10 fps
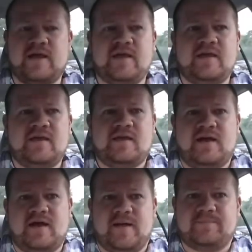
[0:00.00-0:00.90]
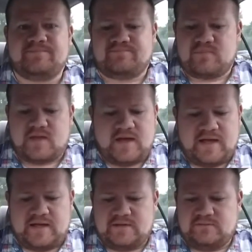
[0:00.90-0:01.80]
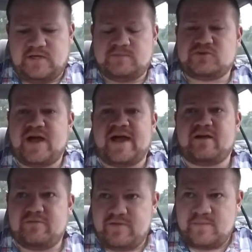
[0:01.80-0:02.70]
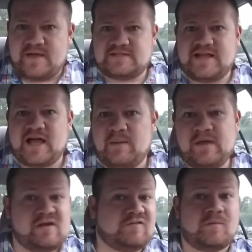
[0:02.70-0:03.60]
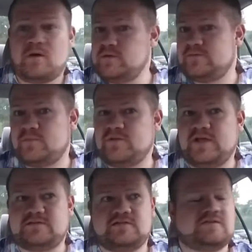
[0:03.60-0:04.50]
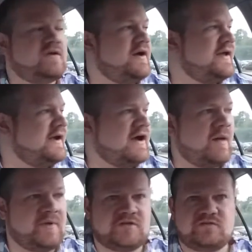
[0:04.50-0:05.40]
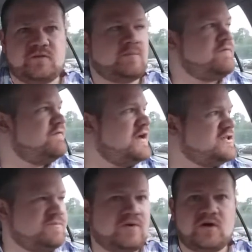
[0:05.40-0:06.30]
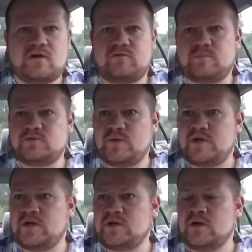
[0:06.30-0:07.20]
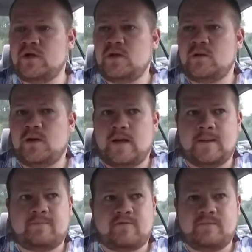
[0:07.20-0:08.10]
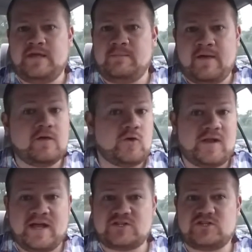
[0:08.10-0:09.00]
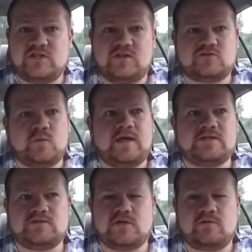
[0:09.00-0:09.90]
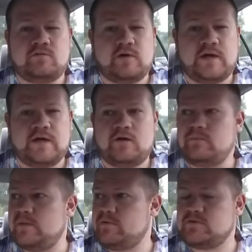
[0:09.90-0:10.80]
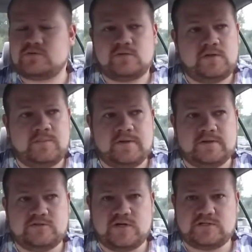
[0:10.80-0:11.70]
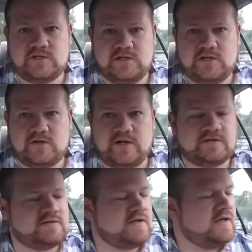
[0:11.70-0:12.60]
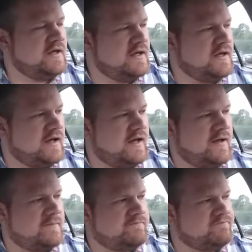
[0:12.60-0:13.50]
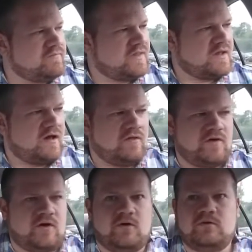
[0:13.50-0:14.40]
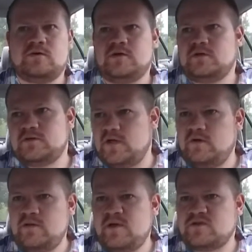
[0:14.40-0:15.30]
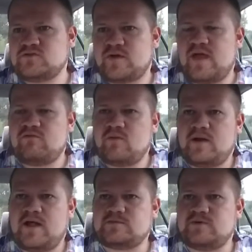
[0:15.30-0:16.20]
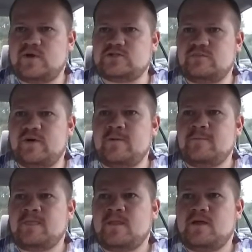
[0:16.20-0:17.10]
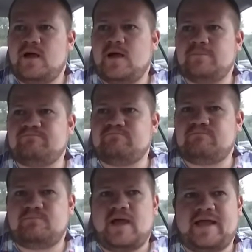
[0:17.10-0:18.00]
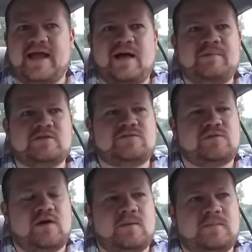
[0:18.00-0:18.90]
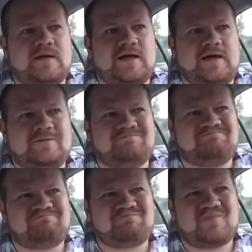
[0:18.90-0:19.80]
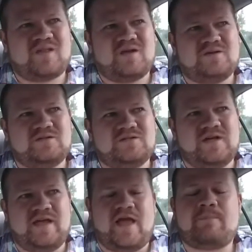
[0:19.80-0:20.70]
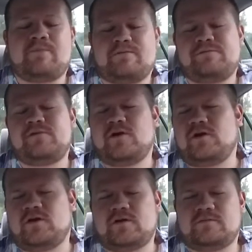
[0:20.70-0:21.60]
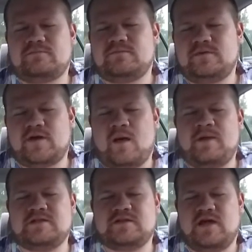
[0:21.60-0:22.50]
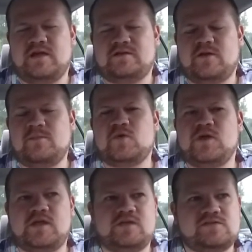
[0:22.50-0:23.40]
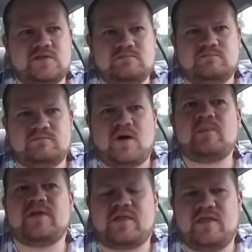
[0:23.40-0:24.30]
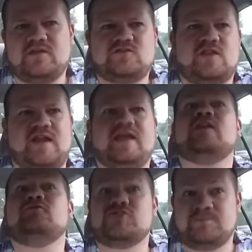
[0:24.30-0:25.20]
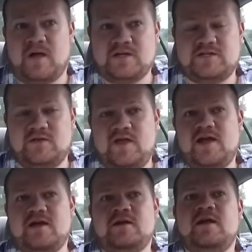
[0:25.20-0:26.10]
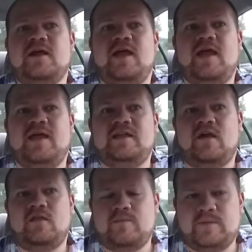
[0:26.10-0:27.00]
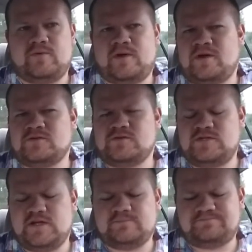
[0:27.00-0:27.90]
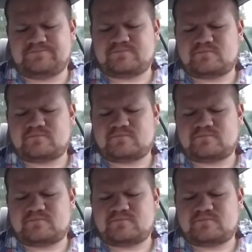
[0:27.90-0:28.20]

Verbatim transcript: I um, I keep track of them as they come in from all different places. So I get comments from Facebook, from Twitter, uh, from email. You can actually, there's ways you can find out my personal email address on the internet. Um, although you know, email is okay if you want to ask me a question, but um, I get comments from. Um, I, I, prefer comments on communities and public things so that I can respond to you there, and other people can also see it.